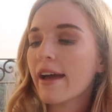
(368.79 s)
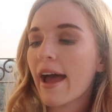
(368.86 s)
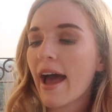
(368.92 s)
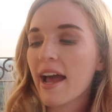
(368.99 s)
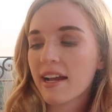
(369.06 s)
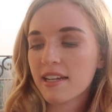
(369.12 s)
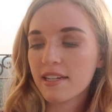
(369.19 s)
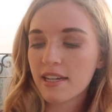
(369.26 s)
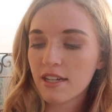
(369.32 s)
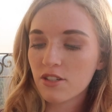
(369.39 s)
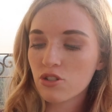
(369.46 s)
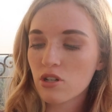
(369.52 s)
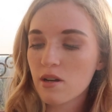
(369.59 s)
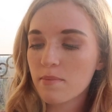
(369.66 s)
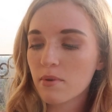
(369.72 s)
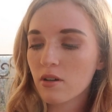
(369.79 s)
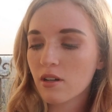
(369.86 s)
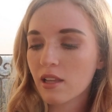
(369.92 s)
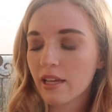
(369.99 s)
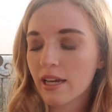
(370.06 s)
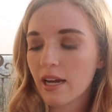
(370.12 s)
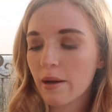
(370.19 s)
Acne Triple
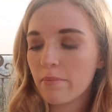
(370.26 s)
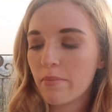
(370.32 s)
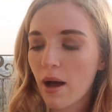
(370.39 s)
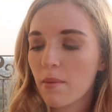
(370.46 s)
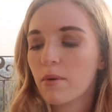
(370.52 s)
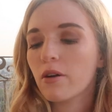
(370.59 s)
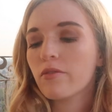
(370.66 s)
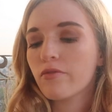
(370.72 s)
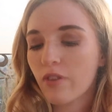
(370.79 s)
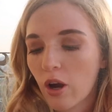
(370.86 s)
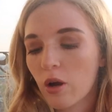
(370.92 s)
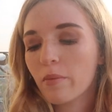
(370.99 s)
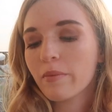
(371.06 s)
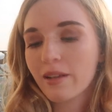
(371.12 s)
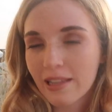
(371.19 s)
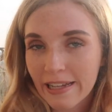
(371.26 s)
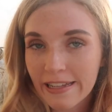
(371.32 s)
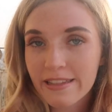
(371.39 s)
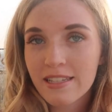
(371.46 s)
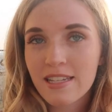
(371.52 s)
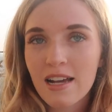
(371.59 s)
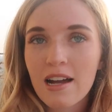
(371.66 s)
Clear Bubble Foam
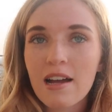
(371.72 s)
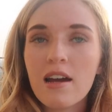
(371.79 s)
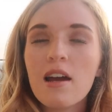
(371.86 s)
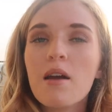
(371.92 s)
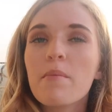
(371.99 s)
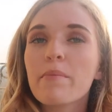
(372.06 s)
Cleanser